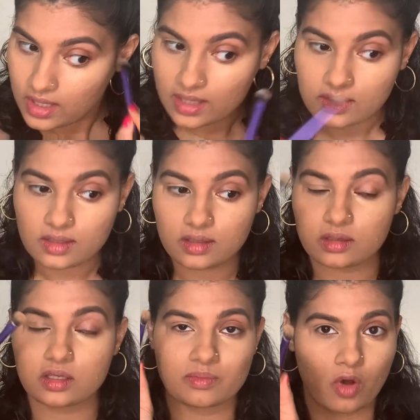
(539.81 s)
Since this
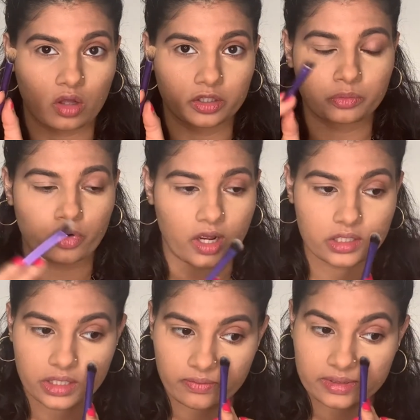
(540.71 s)
is smaller
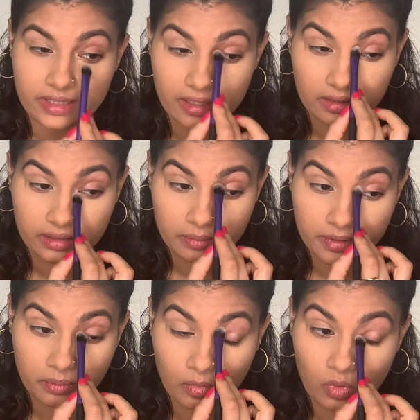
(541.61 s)
brush, it will take a little
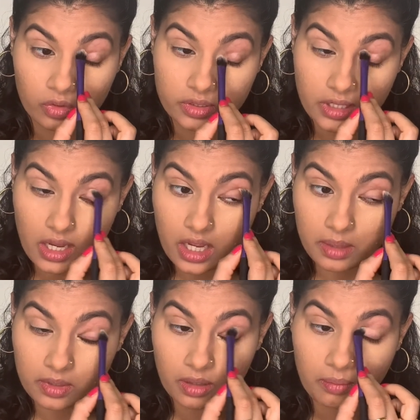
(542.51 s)
bit more
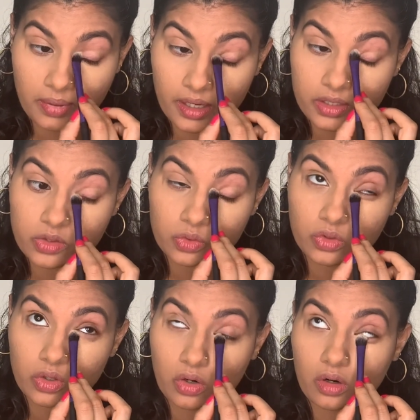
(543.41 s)
time compared to
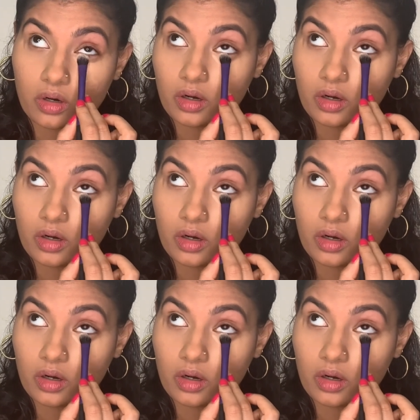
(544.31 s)
your